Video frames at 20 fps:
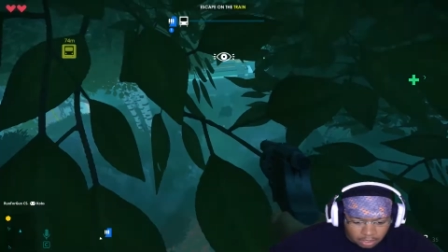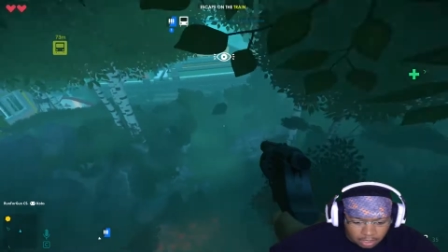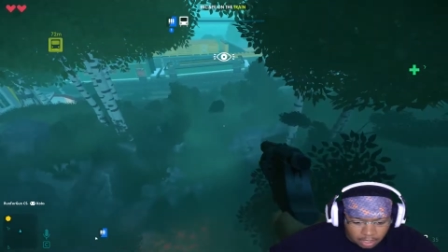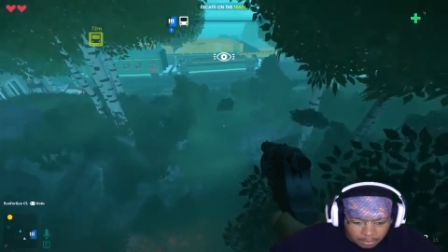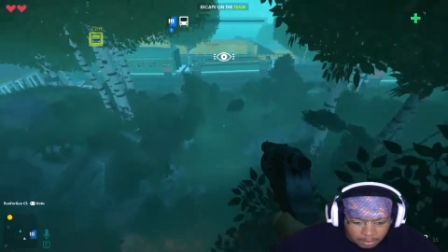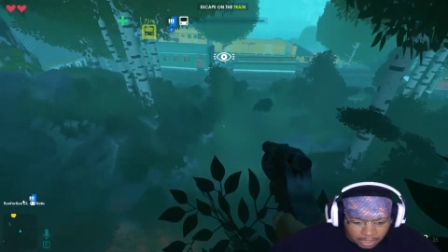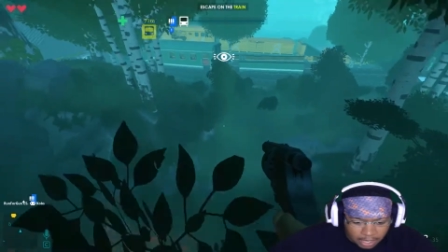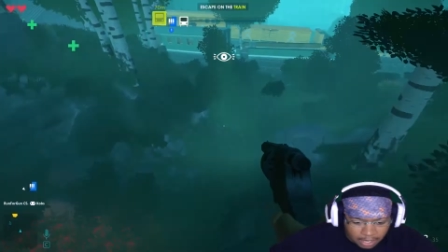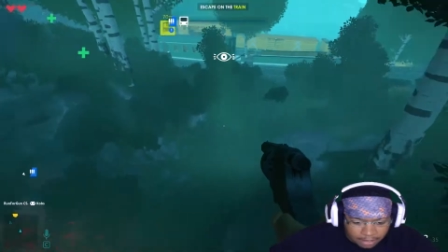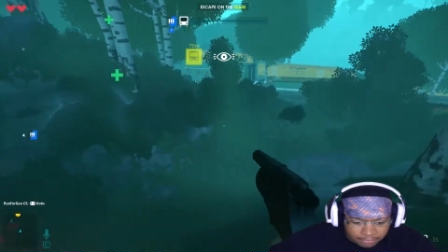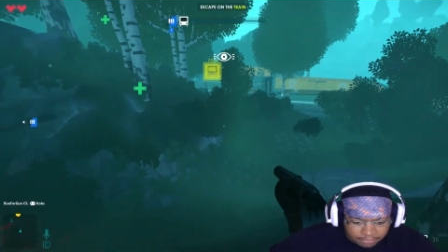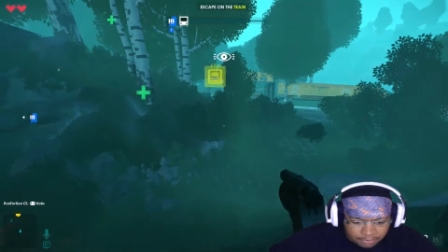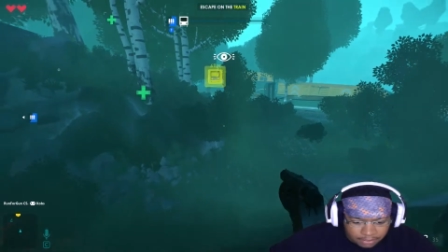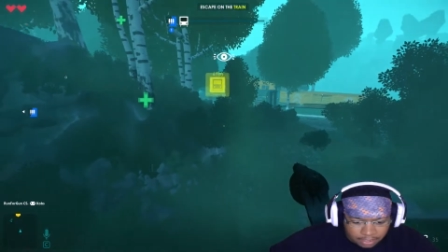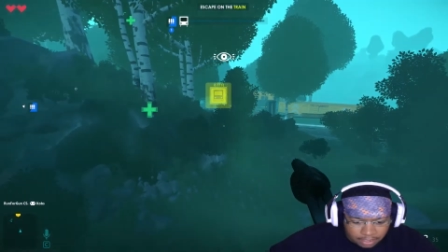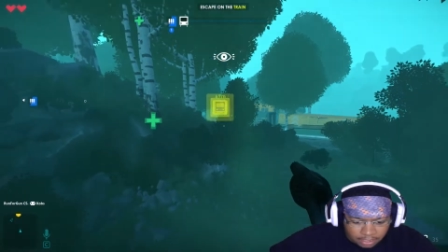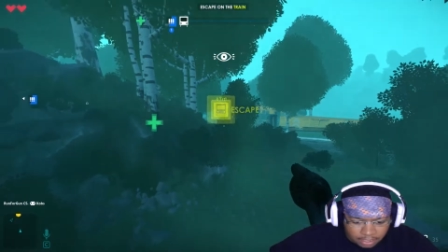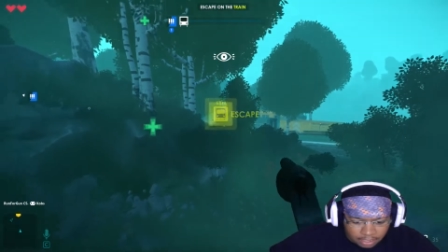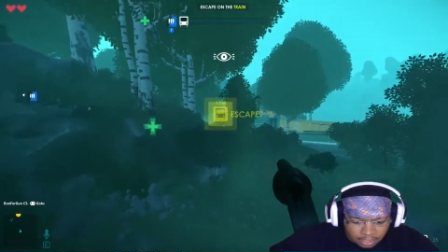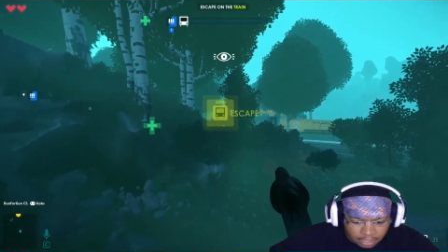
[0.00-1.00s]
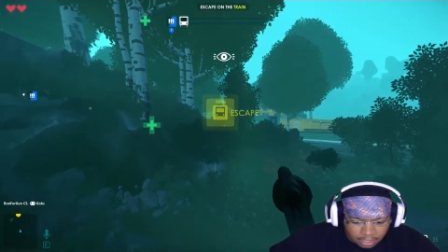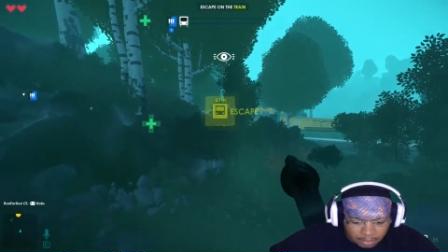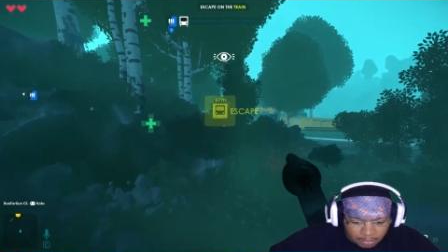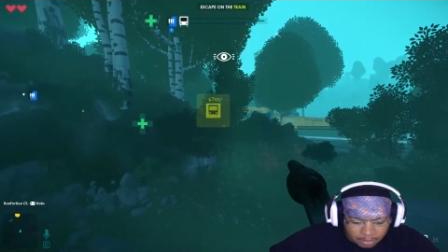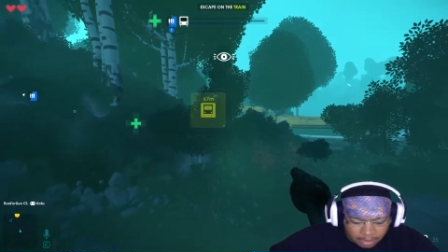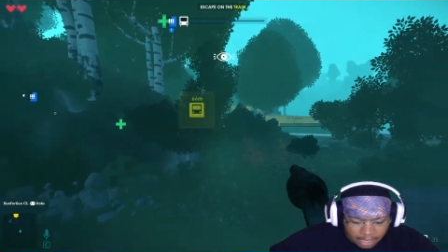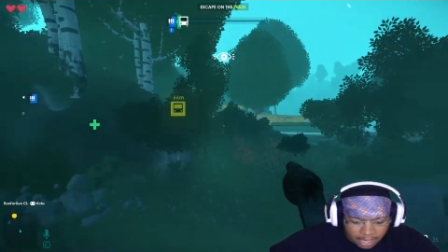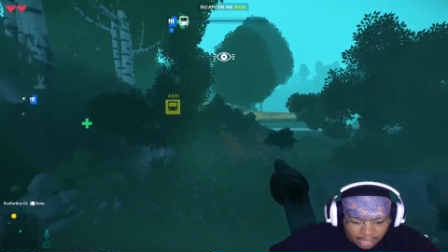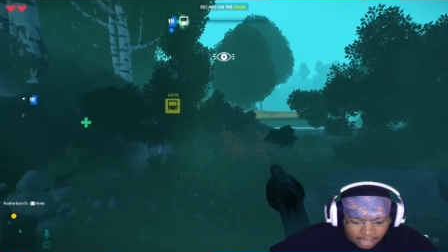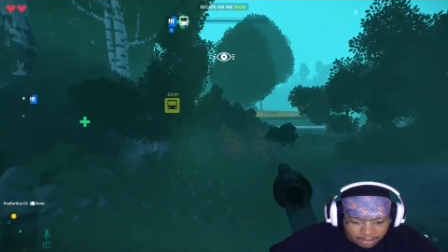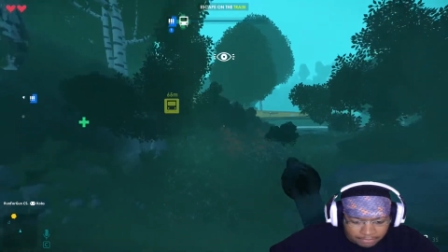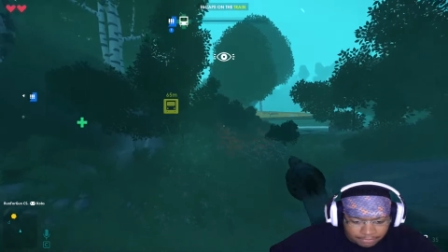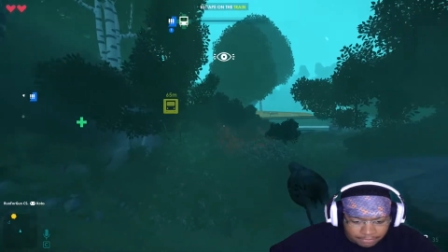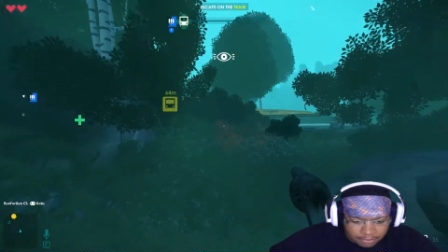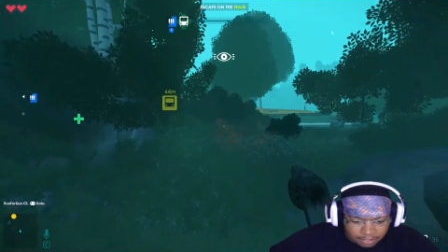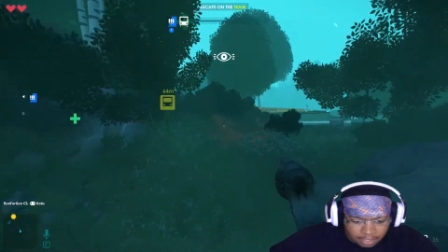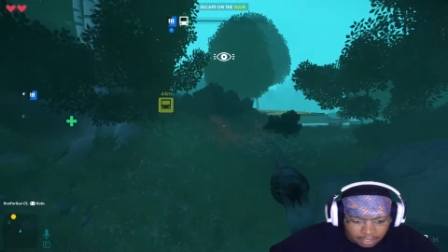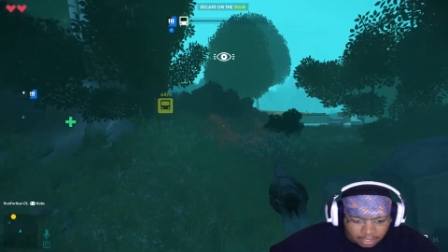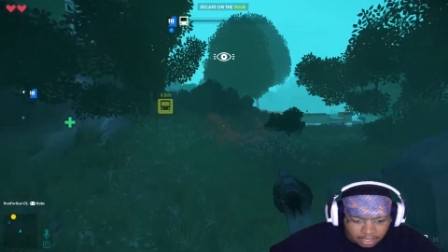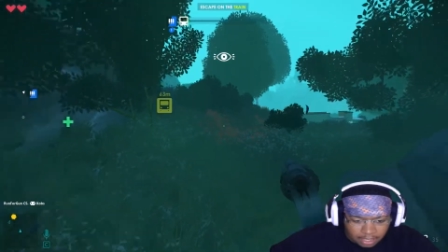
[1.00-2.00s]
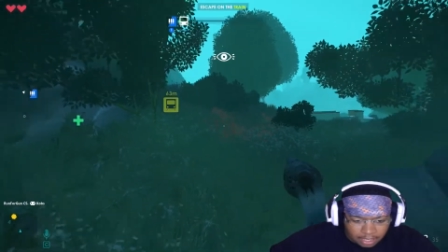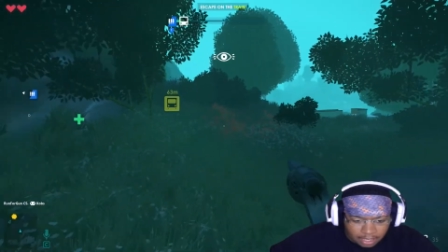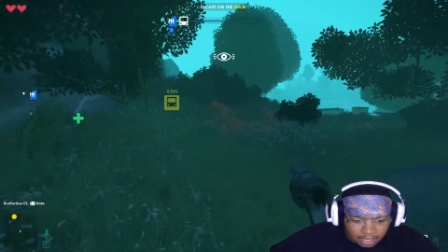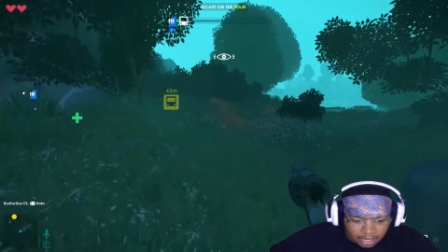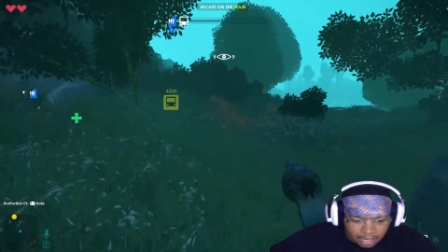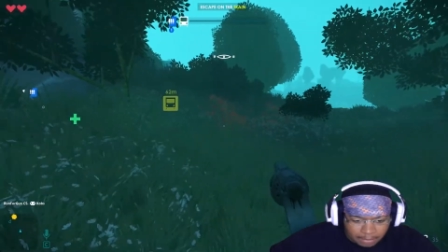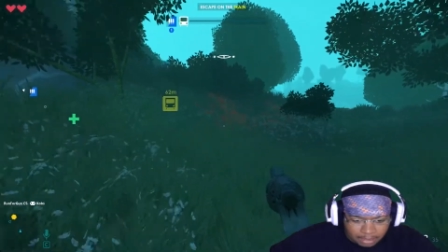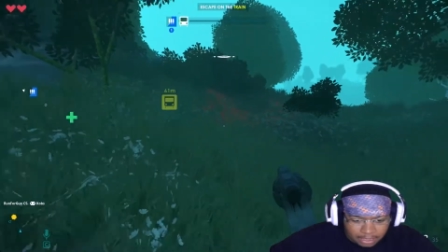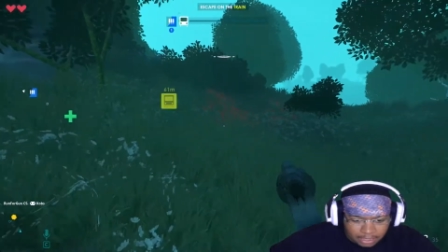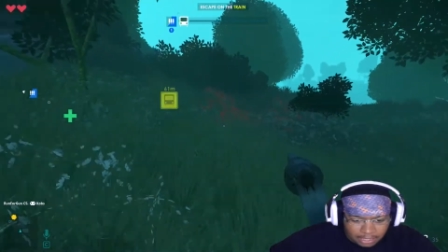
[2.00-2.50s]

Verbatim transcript: I'm alive? I'm alive. I'm